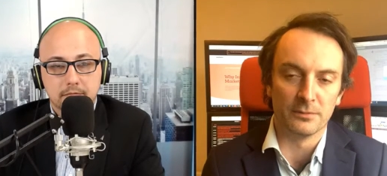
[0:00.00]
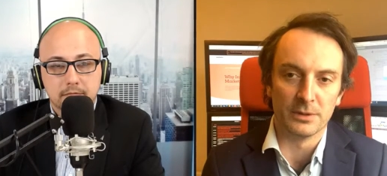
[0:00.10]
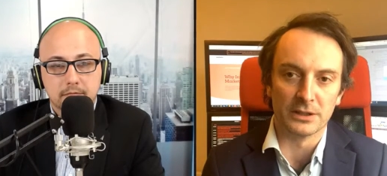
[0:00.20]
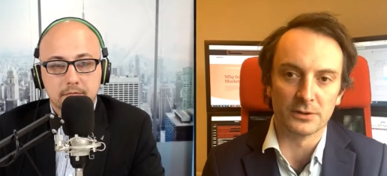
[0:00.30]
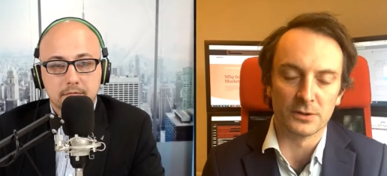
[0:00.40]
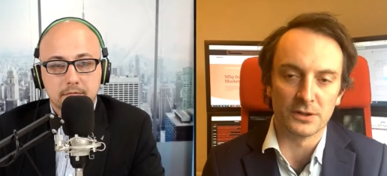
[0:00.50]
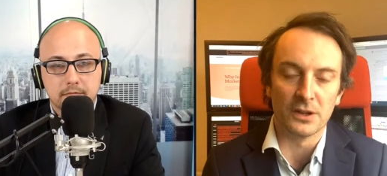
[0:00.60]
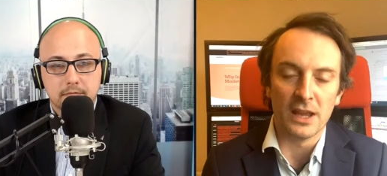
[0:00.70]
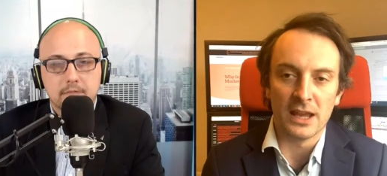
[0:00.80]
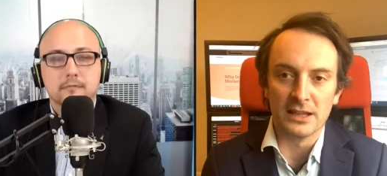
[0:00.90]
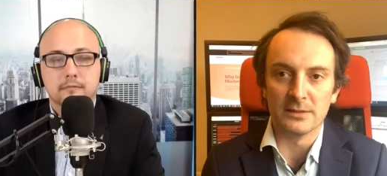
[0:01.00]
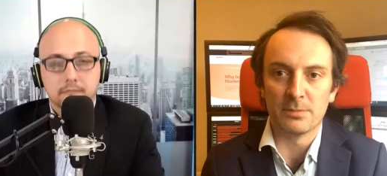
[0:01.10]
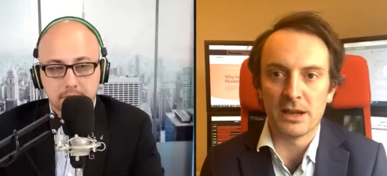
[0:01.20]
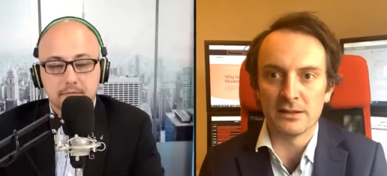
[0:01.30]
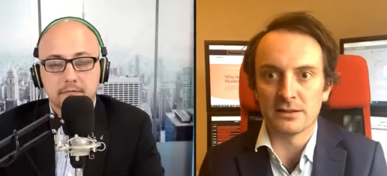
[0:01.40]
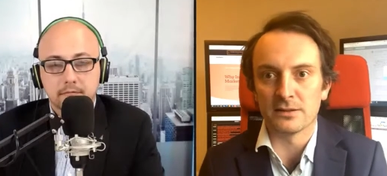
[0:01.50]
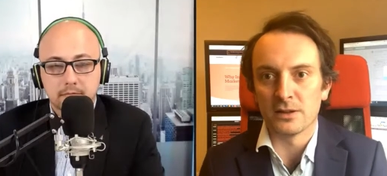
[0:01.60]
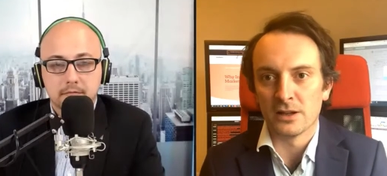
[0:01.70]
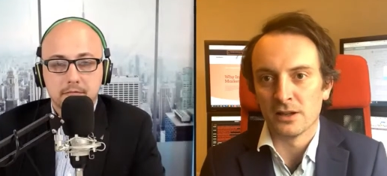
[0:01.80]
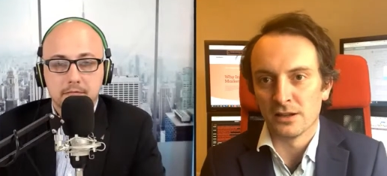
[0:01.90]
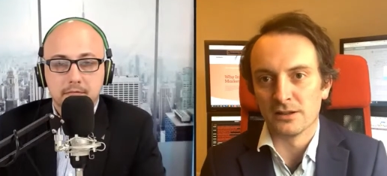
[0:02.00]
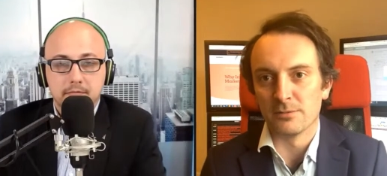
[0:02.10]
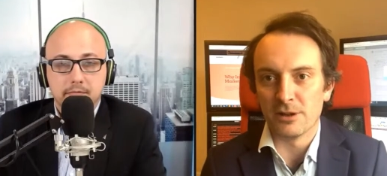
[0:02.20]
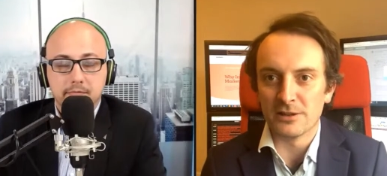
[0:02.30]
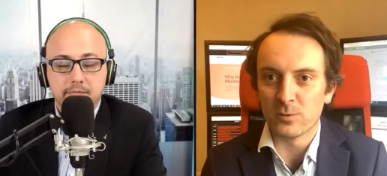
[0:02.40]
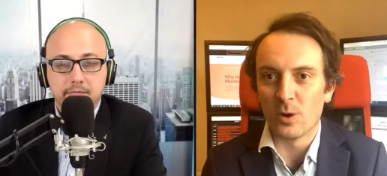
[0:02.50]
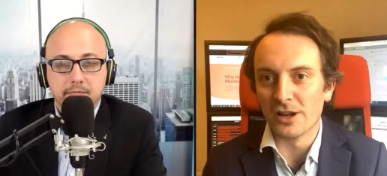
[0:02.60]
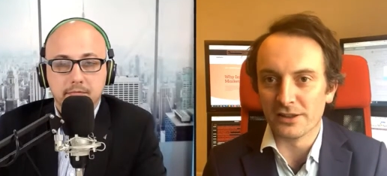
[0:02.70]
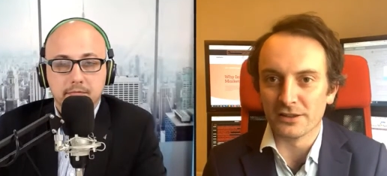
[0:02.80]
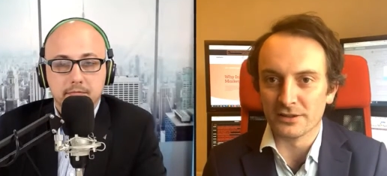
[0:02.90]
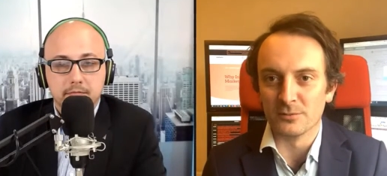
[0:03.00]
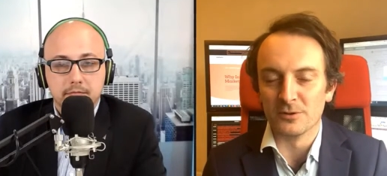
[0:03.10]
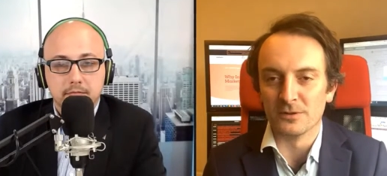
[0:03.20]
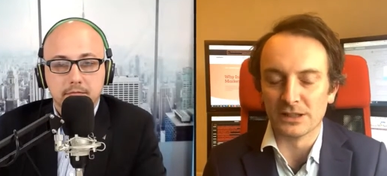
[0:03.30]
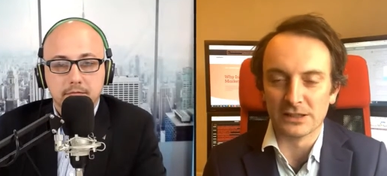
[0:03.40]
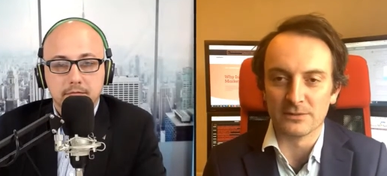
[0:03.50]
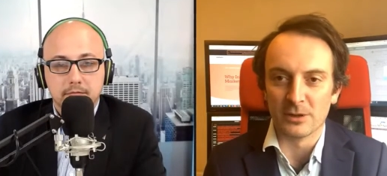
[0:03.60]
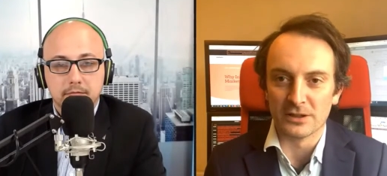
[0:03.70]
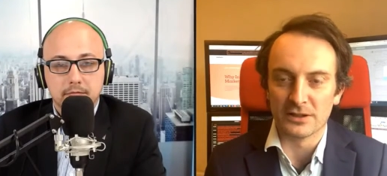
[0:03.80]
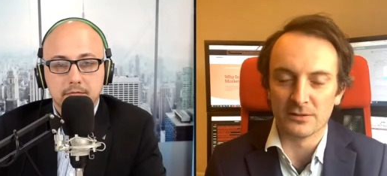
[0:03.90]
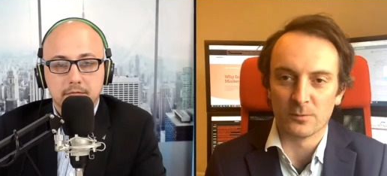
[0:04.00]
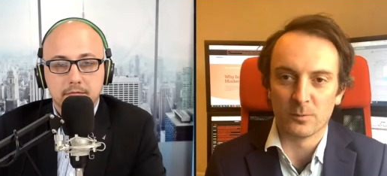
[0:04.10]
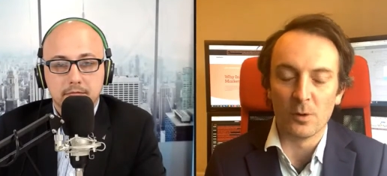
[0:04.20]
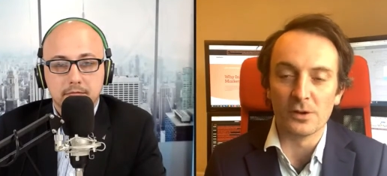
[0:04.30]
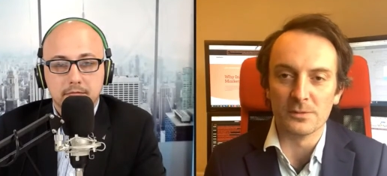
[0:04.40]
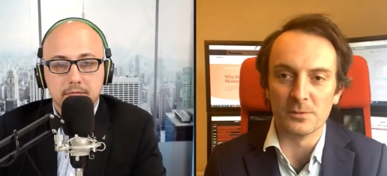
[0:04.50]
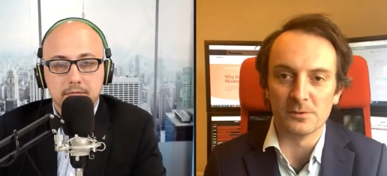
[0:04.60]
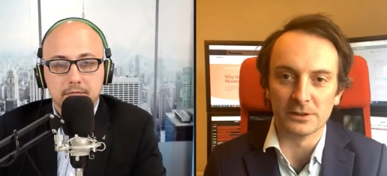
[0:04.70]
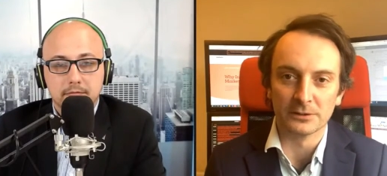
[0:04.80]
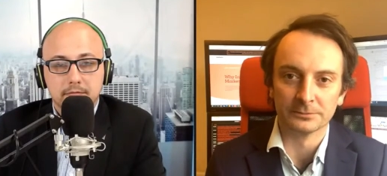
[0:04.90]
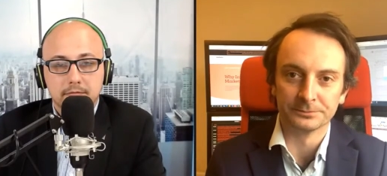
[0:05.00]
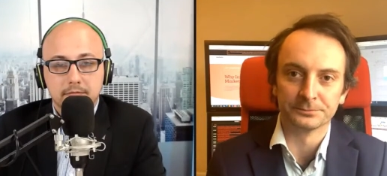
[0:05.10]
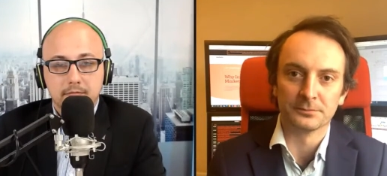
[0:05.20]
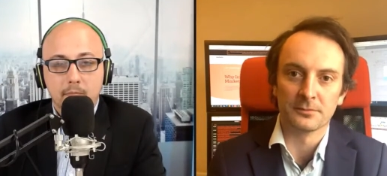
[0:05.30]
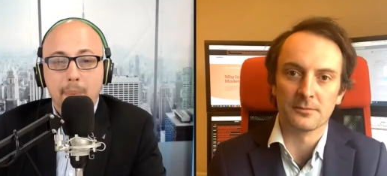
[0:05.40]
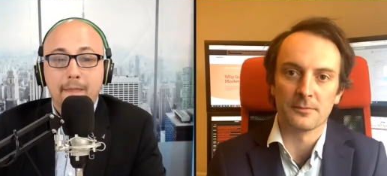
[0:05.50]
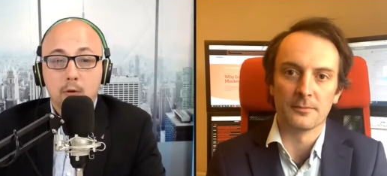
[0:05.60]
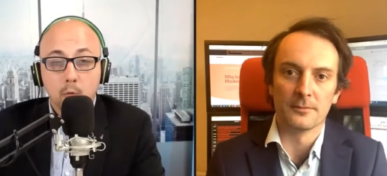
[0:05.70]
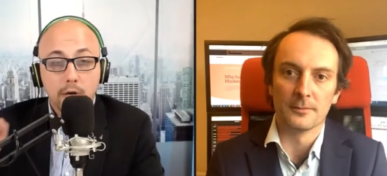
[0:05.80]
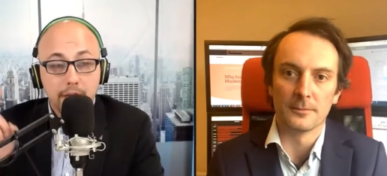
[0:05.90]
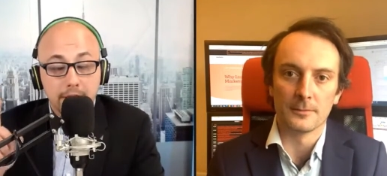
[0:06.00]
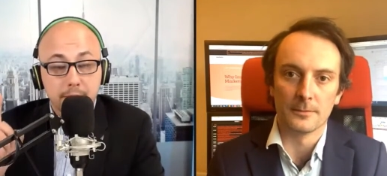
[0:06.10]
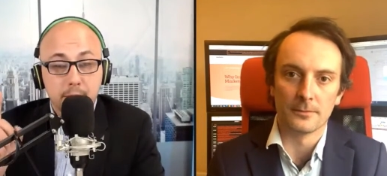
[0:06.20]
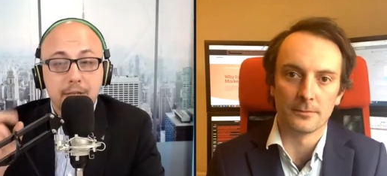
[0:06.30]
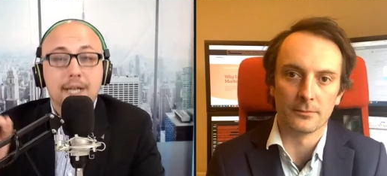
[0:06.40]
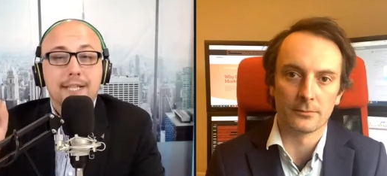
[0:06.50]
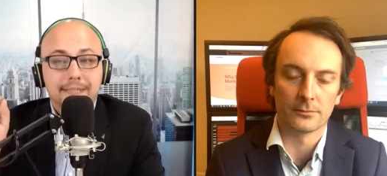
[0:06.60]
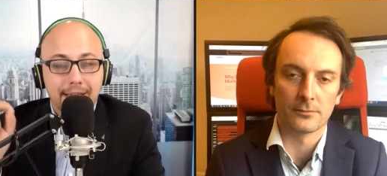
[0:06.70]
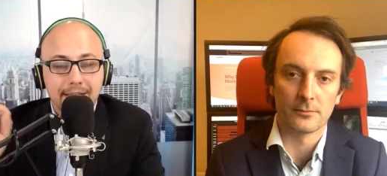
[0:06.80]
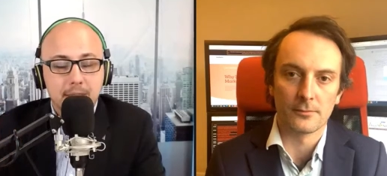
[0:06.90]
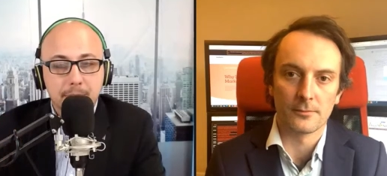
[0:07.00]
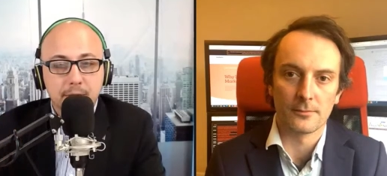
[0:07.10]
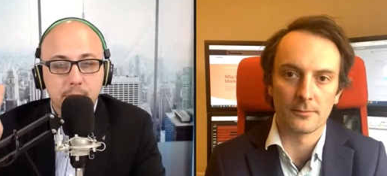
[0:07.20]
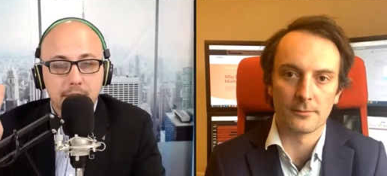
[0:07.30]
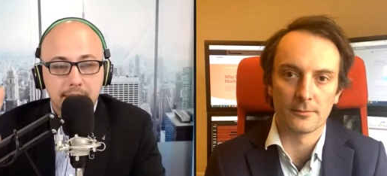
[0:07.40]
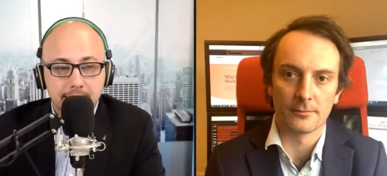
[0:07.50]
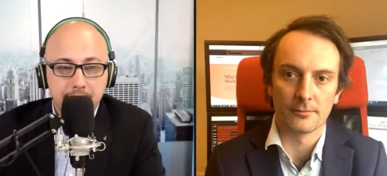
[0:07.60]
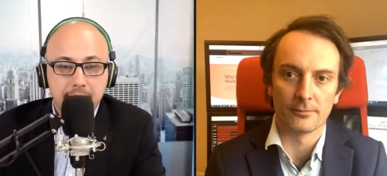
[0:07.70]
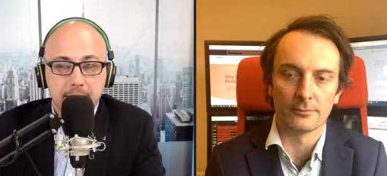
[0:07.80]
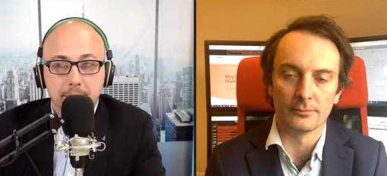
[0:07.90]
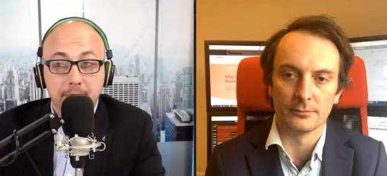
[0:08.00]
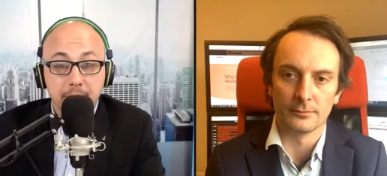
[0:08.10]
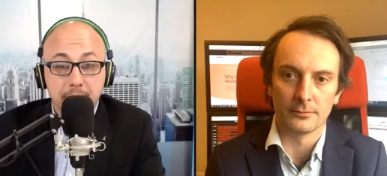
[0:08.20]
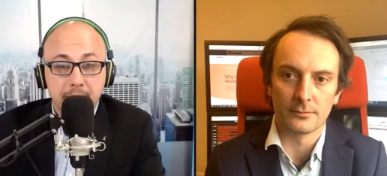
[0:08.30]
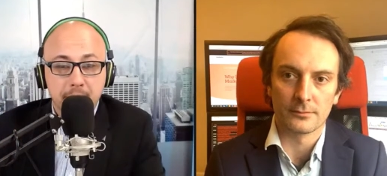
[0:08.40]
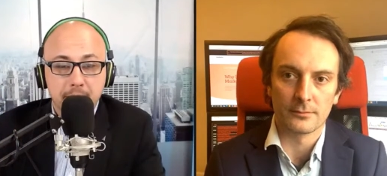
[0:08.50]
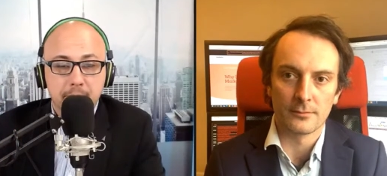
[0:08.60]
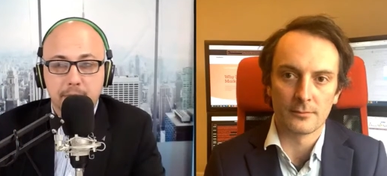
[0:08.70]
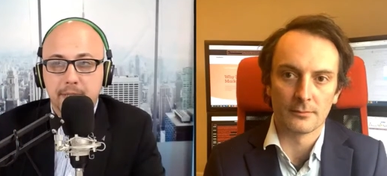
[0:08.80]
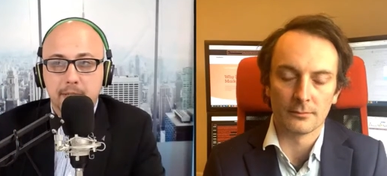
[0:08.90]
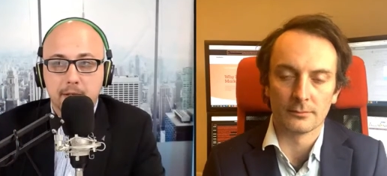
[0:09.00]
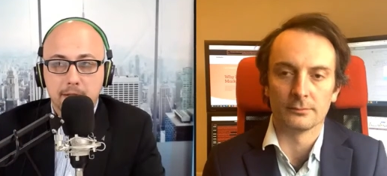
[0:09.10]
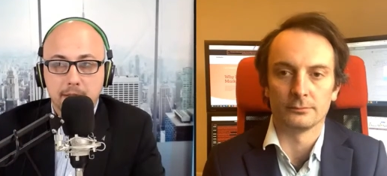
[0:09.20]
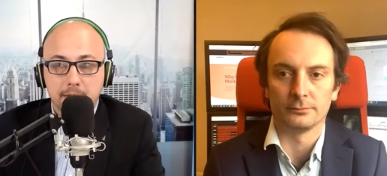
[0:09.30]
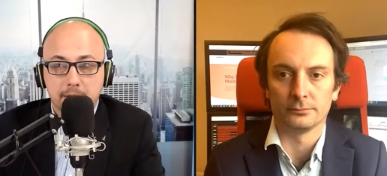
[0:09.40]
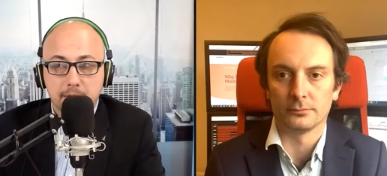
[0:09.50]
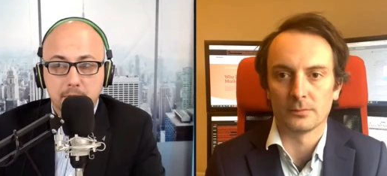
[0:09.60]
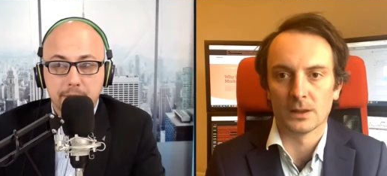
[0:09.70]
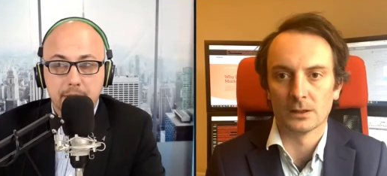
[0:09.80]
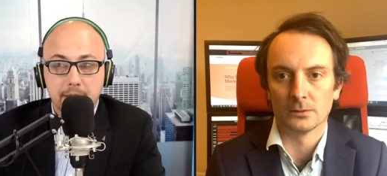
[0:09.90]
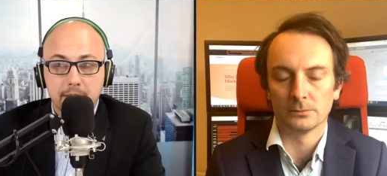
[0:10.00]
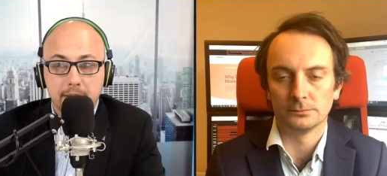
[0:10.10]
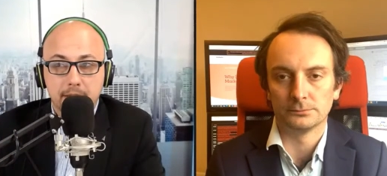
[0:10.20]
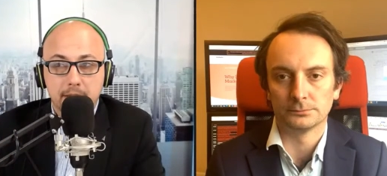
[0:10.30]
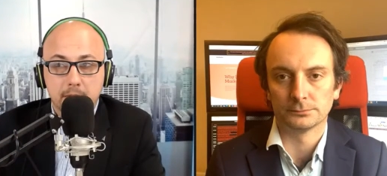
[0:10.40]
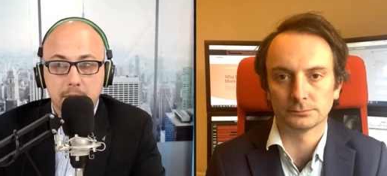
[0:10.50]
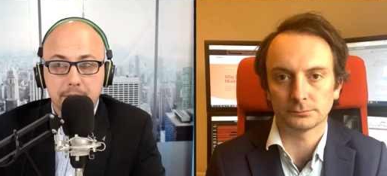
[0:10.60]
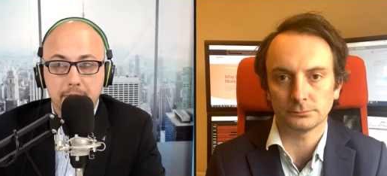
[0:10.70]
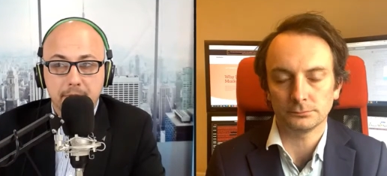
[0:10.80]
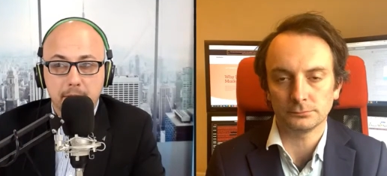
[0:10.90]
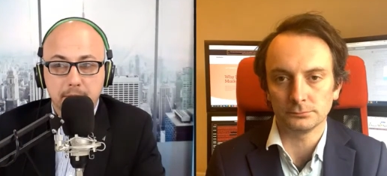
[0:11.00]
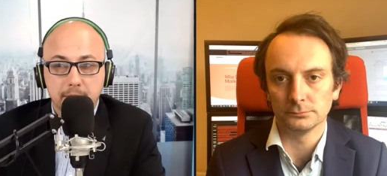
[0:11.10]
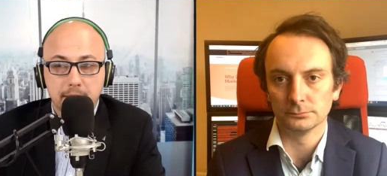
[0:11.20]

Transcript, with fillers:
Speaker 1: of Bitcoin. So it depends depends why things are moving as much as what is moving.
Speaker 2: Which takes me to the second very very interesting article which I uh, which I found